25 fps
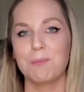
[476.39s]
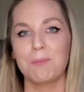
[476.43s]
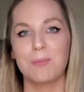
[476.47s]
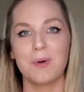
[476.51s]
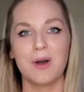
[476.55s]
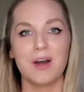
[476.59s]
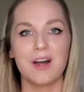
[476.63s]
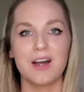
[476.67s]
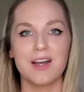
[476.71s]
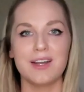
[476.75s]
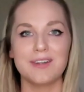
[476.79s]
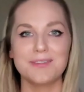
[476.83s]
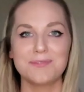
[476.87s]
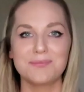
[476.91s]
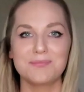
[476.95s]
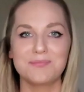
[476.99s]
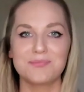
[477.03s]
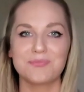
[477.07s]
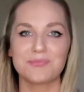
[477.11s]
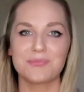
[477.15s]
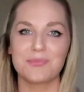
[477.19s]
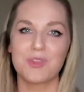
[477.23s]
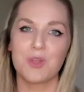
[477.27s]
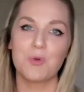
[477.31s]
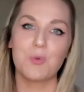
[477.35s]
But
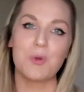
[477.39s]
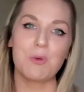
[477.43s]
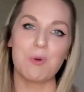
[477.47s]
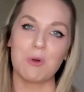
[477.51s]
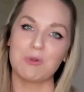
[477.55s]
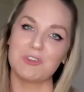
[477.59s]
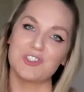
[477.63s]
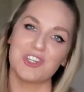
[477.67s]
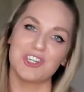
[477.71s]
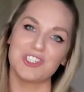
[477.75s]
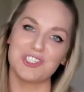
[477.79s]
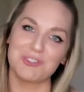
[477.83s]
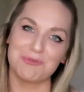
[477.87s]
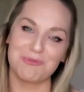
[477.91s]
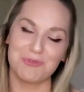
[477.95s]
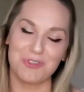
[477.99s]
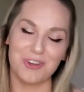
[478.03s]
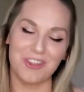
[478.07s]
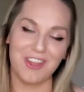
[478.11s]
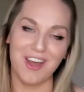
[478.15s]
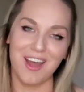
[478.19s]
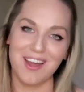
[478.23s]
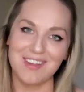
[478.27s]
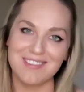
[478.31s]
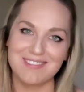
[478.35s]
we won't judge him
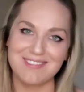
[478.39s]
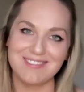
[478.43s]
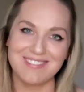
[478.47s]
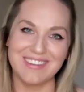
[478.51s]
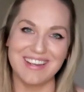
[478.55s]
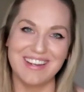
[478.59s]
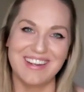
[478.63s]
for that.